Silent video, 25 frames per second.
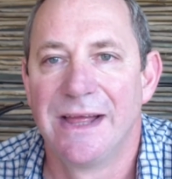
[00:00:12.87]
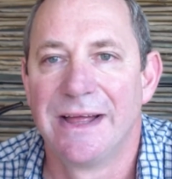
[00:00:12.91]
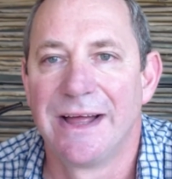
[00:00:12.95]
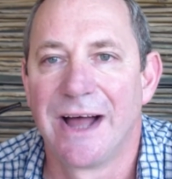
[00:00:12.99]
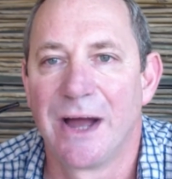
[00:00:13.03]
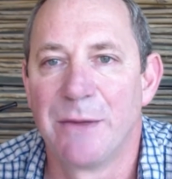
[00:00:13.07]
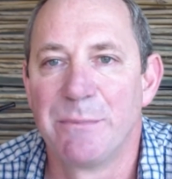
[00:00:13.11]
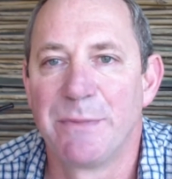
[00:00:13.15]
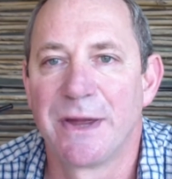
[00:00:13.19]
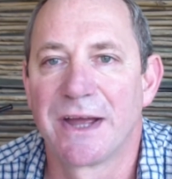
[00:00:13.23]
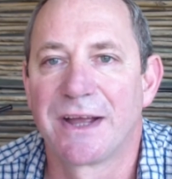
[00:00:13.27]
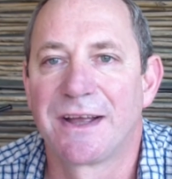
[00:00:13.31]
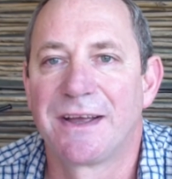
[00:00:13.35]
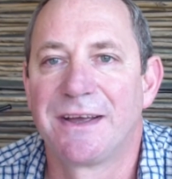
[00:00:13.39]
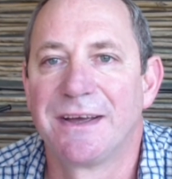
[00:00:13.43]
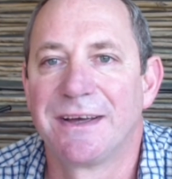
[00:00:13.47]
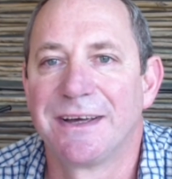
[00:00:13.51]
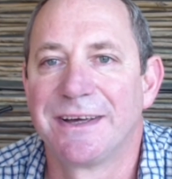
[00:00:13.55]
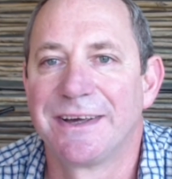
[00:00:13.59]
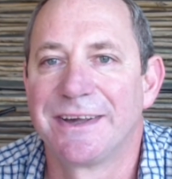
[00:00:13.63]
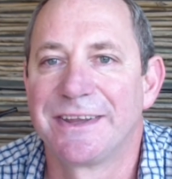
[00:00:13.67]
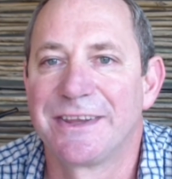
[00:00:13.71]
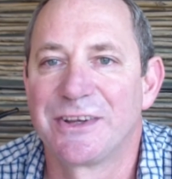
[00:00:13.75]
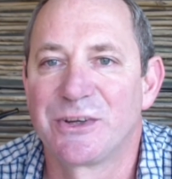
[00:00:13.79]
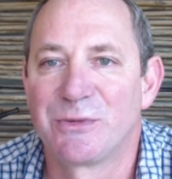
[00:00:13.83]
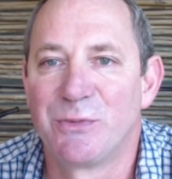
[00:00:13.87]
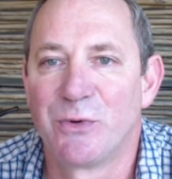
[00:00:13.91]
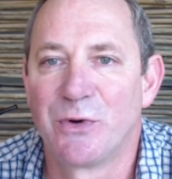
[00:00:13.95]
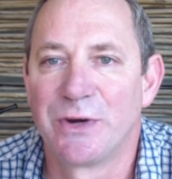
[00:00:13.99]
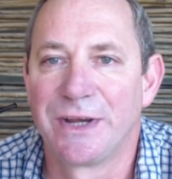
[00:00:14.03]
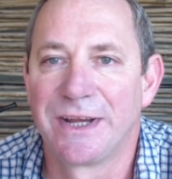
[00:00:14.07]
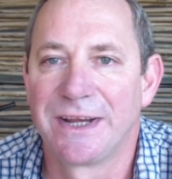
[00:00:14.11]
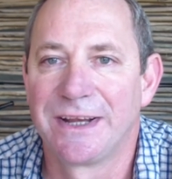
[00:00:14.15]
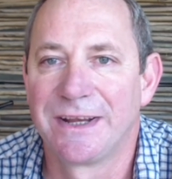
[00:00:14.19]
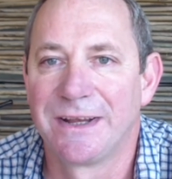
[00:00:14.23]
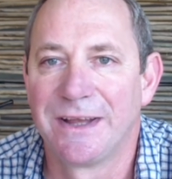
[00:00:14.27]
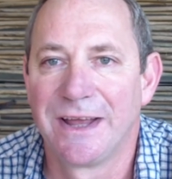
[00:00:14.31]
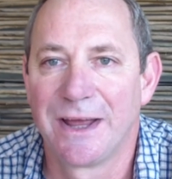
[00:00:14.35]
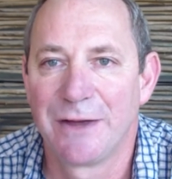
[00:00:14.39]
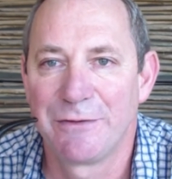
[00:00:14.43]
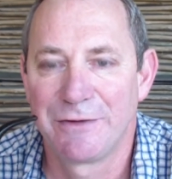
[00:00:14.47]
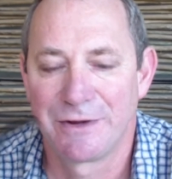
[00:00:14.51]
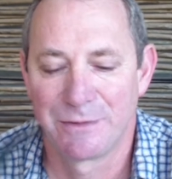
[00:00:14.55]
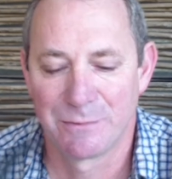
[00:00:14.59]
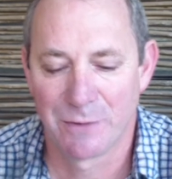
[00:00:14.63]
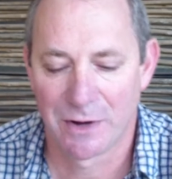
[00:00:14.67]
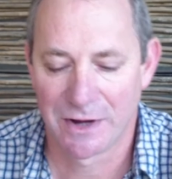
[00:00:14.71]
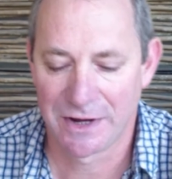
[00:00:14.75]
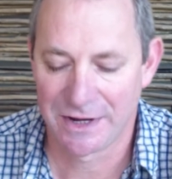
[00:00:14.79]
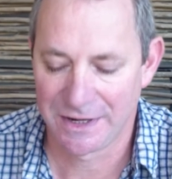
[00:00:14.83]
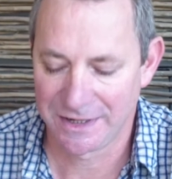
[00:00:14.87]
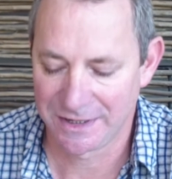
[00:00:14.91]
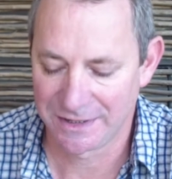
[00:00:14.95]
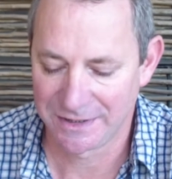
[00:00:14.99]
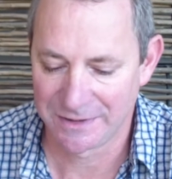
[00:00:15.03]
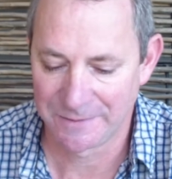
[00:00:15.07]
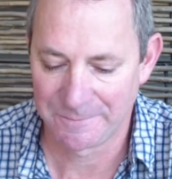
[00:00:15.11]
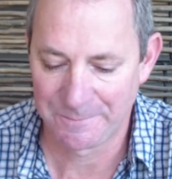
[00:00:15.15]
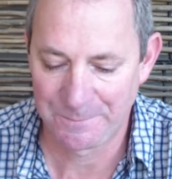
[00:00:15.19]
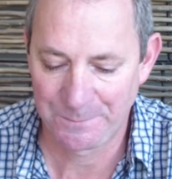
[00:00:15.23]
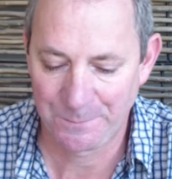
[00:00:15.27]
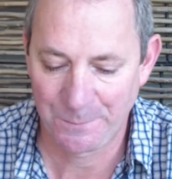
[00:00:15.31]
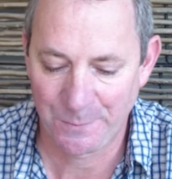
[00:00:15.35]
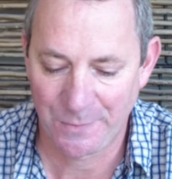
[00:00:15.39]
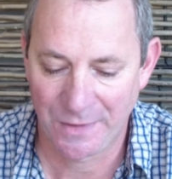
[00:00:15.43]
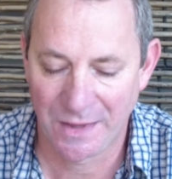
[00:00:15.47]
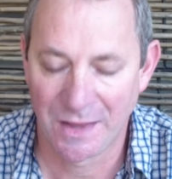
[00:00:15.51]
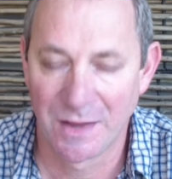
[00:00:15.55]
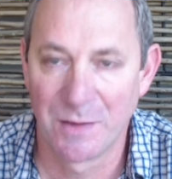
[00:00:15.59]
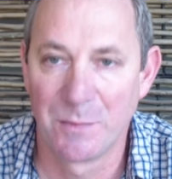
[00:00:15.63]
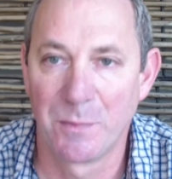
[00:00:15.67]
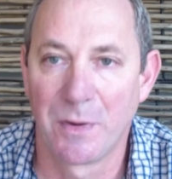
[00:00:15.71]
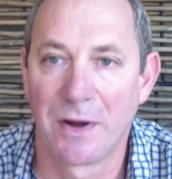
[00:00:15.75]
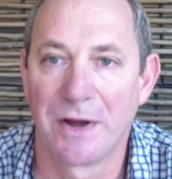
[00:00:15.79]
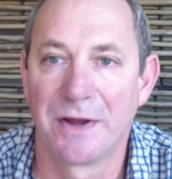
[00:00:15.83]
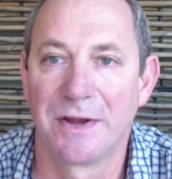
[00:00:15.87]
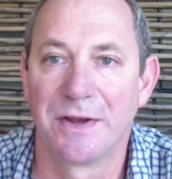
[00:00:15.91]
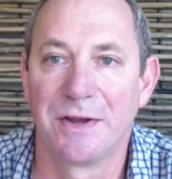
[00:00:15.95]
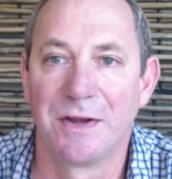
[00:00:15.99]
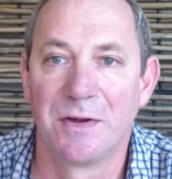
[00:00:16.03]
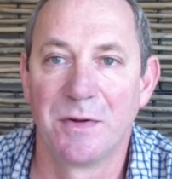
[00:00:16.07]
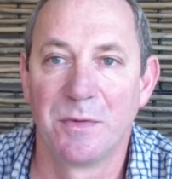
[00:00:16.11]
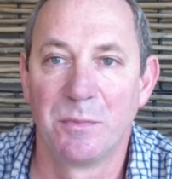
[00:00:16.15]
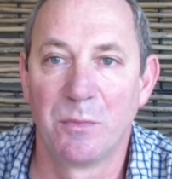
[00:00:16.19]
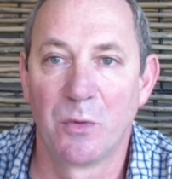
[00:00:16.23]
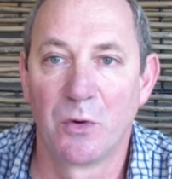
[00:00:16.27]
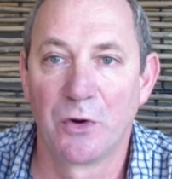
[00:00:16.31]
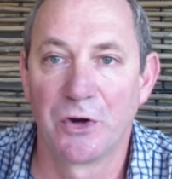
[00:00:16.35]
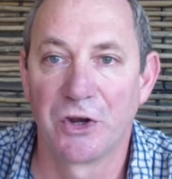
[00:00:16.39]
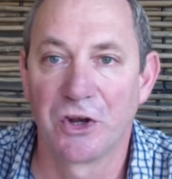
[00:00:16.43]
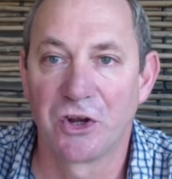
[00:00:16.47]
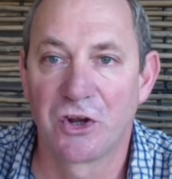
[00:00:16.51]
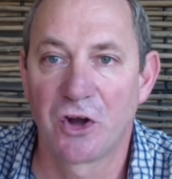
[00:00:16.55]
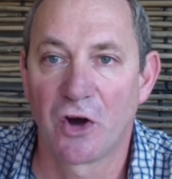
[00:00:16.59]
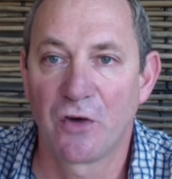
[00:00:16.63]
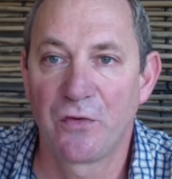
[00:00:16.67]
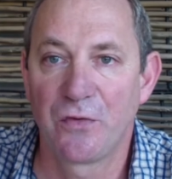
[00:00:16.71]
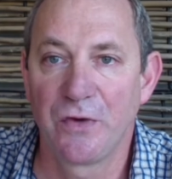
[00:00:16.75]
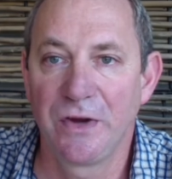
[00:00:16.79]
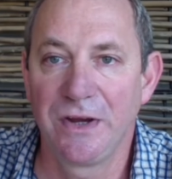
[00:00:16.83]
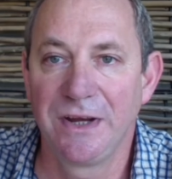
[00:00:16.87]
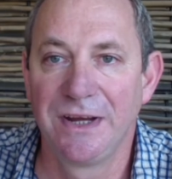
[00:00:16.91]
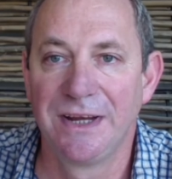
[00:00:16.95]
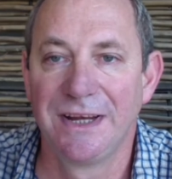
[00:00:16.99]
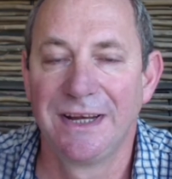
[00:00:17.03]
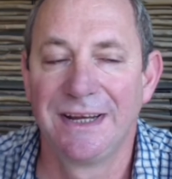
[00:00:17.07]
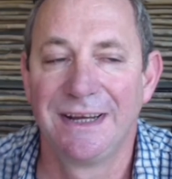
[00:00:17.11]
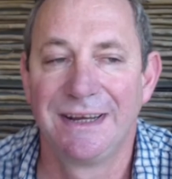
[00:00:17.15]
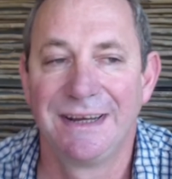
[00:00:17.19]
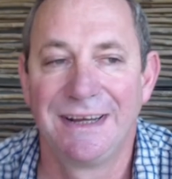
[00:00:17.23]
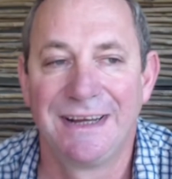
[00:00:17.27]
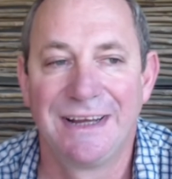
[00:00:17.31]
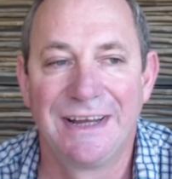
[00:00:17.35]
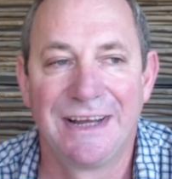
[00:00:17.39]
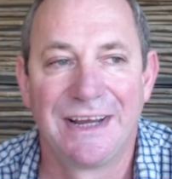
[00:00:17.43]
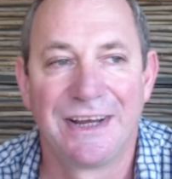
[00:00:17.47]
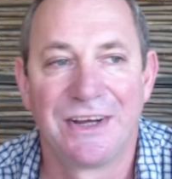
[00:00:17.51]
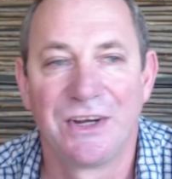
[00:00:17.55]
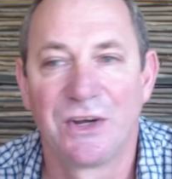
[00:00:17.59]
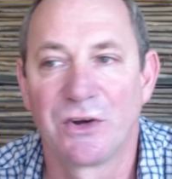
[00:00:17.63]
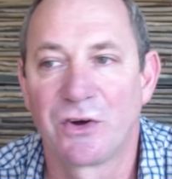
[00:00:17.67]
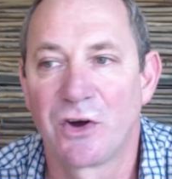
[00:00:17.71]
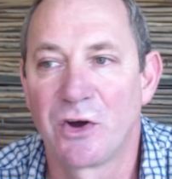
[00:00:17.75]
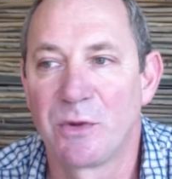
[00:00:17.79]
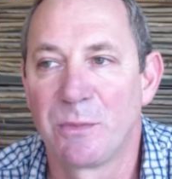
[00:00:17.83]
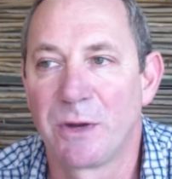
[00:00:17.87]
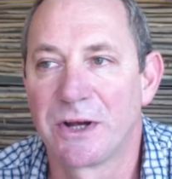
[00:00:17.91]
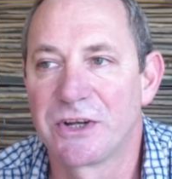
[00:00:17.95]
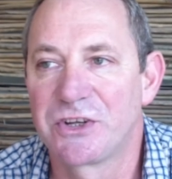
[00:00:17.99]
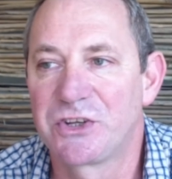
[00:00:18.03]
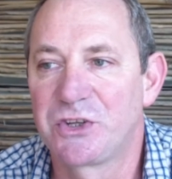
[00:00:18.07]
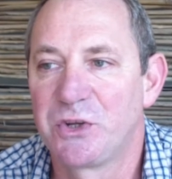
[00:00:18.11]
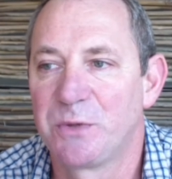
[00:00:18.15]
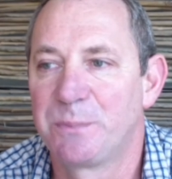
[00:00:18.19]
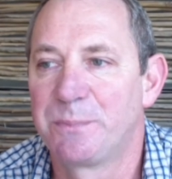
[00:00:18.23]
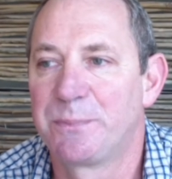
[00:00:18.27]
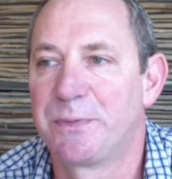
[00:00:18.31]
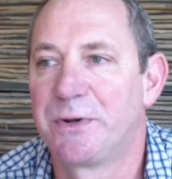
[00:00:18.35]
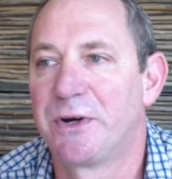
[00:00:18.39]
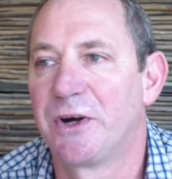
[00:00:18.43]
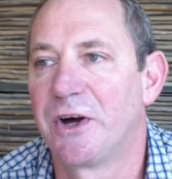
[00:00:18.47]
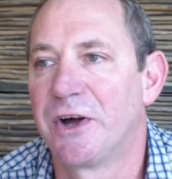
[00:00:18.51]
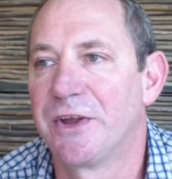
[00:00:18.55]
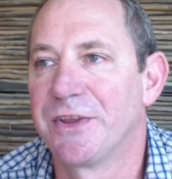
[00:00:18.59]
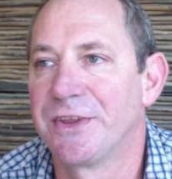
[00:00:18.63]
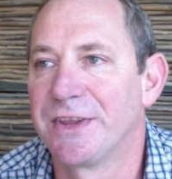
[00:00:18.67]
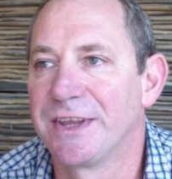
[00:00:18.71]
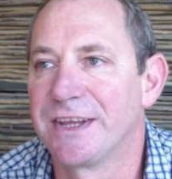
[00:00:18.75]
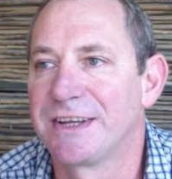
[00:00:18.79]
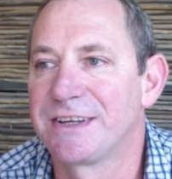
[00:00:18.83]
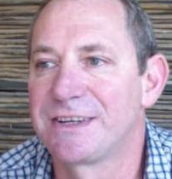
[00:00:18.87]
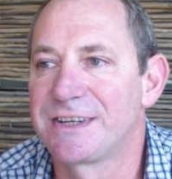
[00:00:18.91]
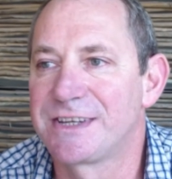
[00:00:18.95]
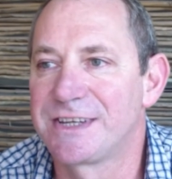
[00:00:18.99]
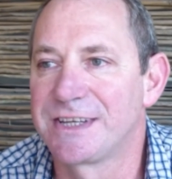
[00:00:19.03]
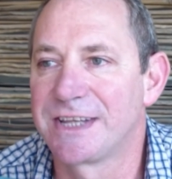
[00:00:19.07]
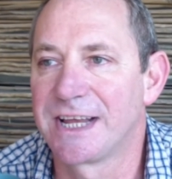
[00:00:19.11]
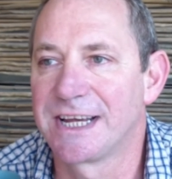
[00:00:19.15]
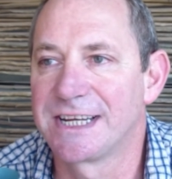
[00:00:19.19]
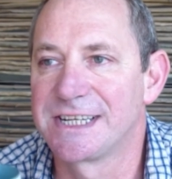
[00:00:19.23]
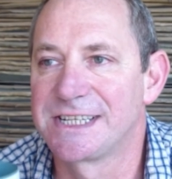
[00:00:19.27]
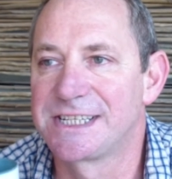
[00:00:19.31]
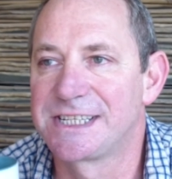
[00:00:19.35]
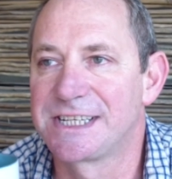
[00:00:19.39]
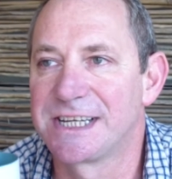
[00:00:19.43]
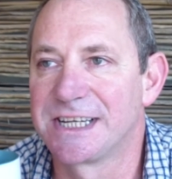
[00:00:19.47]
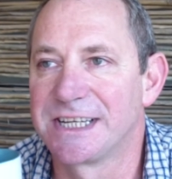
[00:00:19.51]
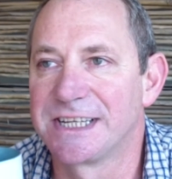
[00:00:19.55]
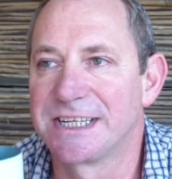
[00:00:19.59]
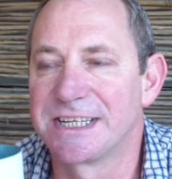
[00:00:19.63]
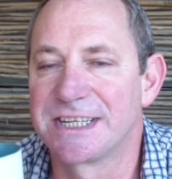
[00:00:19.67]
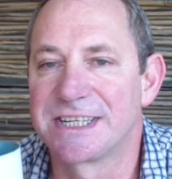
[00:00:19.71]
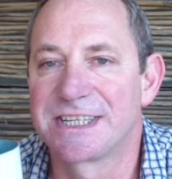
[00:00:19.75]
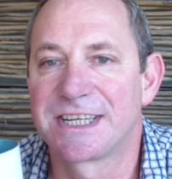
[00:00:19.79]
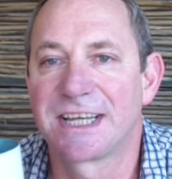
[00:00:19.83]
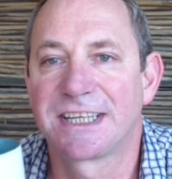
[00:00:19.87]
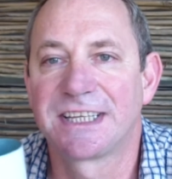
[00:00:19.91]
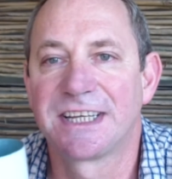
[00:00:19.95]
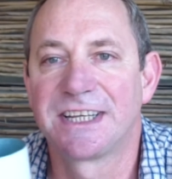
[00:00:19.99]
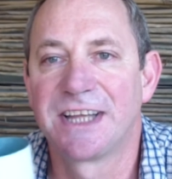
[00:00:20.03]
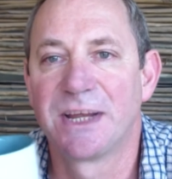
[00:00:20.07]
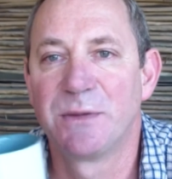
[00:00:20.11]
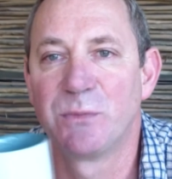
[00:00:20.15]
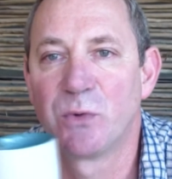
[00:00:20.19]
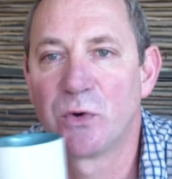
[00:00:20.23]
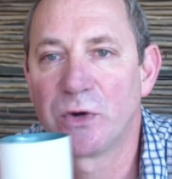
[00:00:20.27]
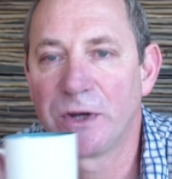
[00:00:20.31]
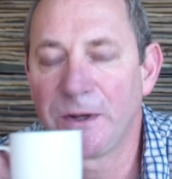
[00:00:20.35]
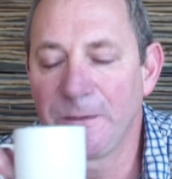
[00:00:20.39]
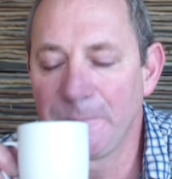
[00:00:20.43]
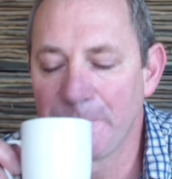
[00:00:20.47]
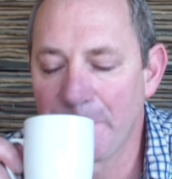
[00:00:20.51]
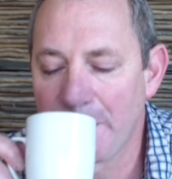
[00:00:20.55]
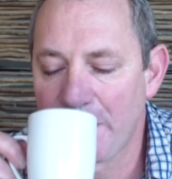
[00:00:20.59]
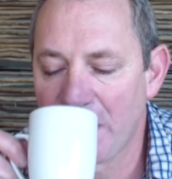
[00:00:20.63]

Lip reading: I'm back this morning having my my morning coffee here on my stoop on this nice Saturday morning.